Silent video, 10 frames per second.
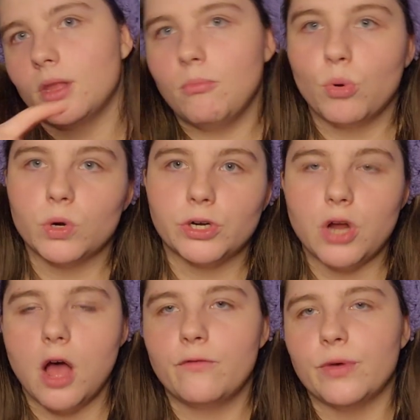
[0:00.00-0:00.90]
bordered
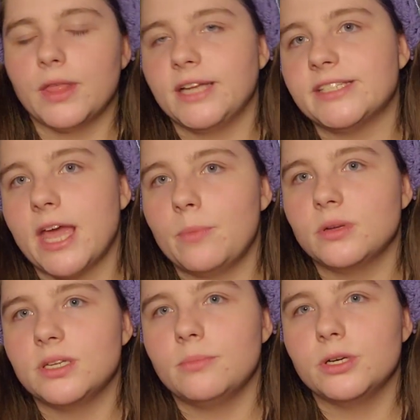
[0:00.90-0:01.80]
off with
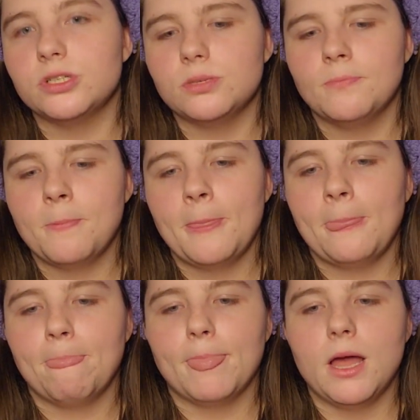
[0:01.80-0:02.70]
landscaping timbers,
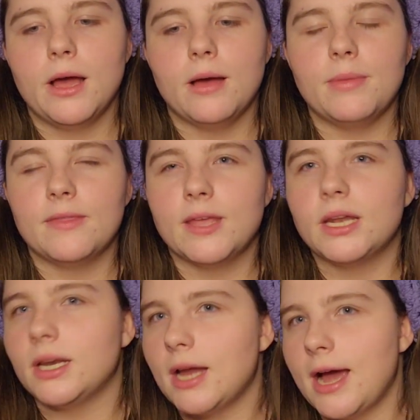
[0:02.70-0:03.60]
and
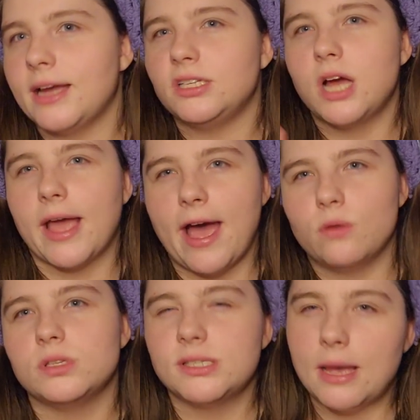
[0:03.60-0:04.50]
then I dug
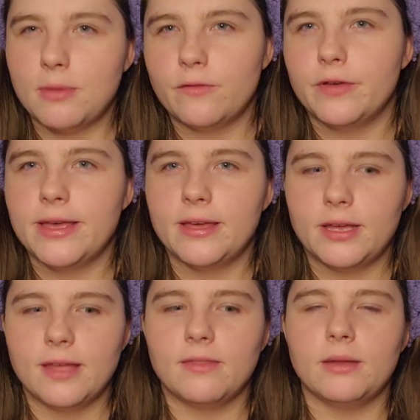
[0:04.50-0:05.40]
out some of it
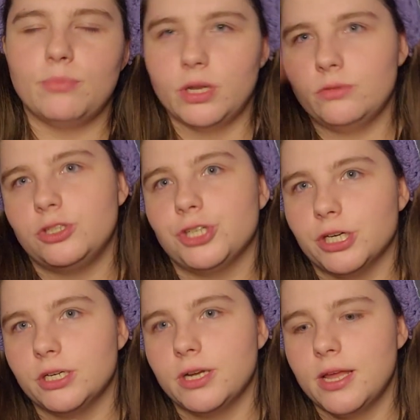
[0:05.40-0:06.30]
and then put
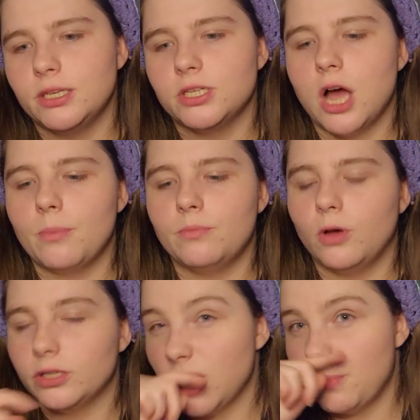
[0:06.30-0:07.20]
dirt
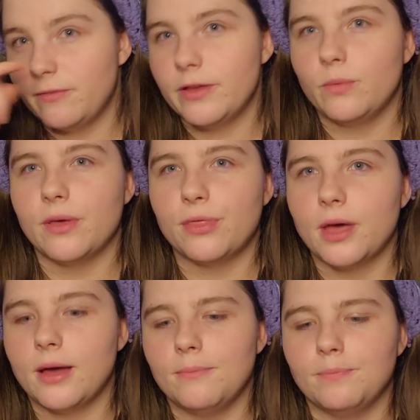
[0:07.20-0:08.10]
on top of it with
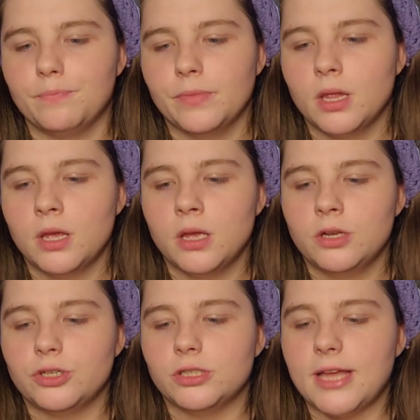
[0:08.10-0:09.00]

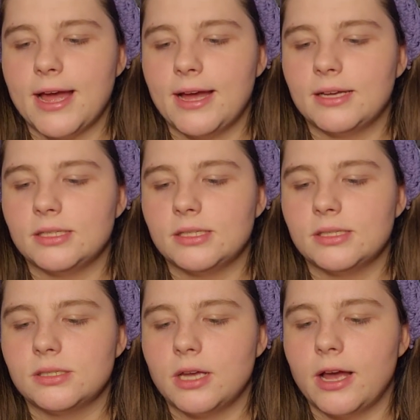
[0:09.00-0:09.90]
dirt that
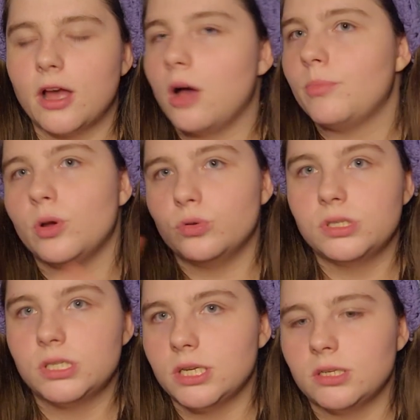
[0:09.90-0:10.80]
has
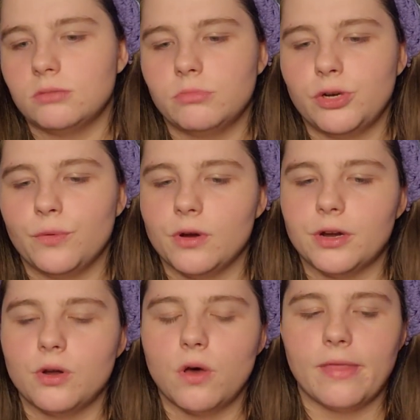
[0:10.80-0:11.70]
compost and manure
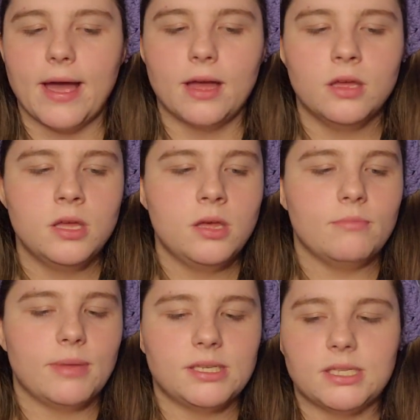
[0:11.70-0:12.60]
and all that
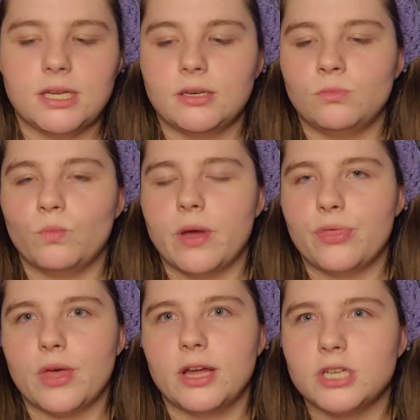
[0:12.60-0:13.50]
mixed in with
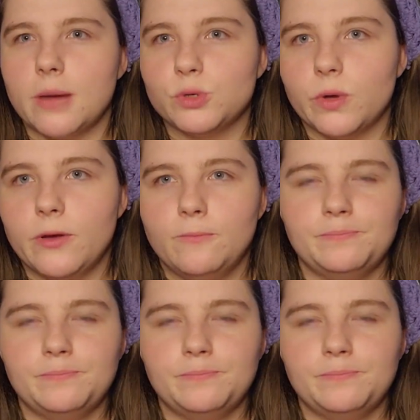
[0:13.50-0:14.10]
topsoil.